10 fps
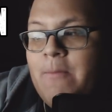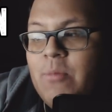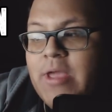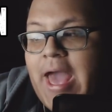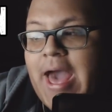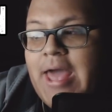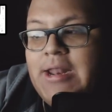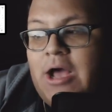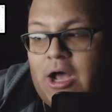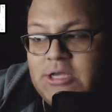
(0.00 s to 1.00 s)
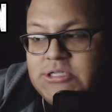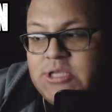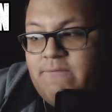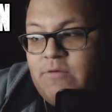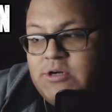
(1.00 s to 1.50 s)
We had
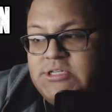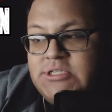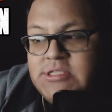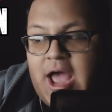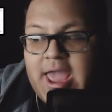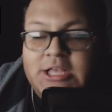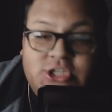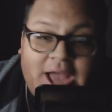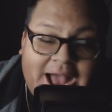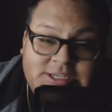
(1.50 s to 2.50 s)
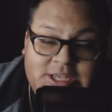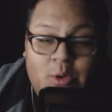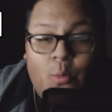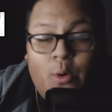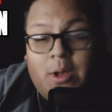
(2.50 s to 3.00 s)
Asuka versus Nia Jax in
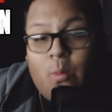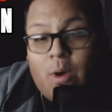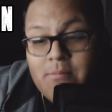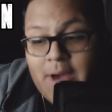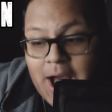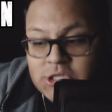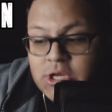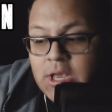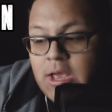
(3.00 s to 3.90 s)
a one-on-one match.